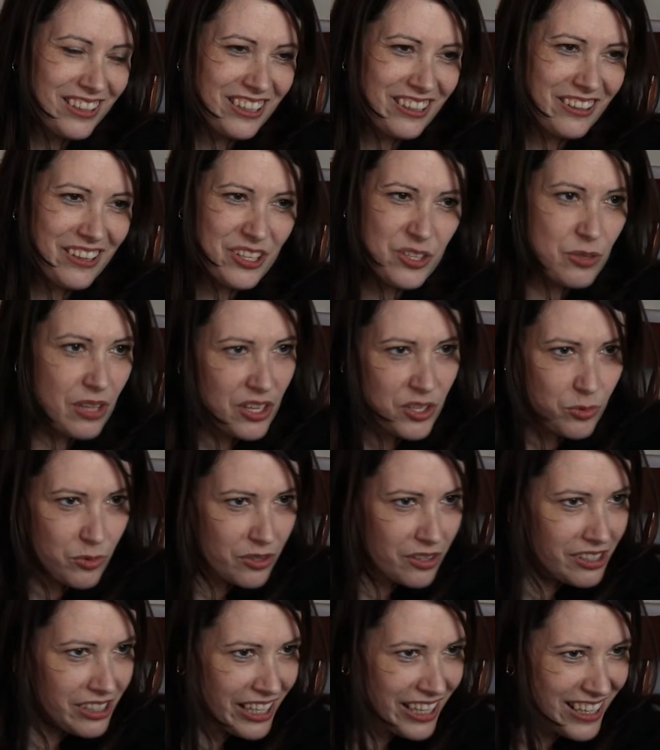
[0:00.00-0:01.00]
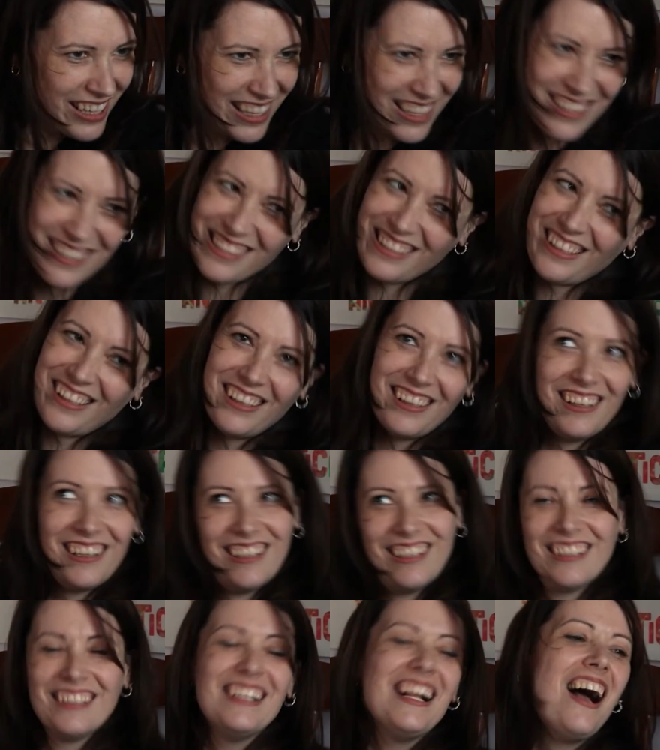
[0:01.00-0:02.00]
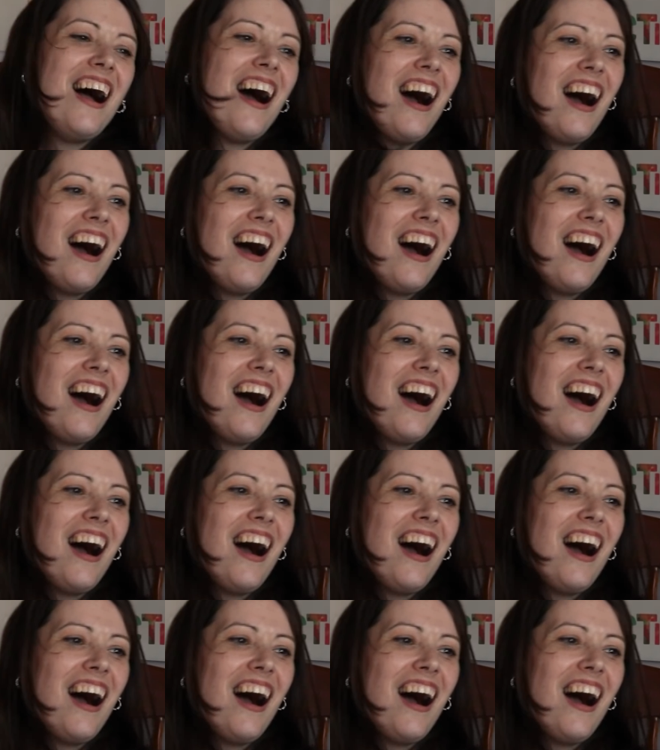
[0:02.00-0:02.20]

you know, that's, that's where the light gets in, huh?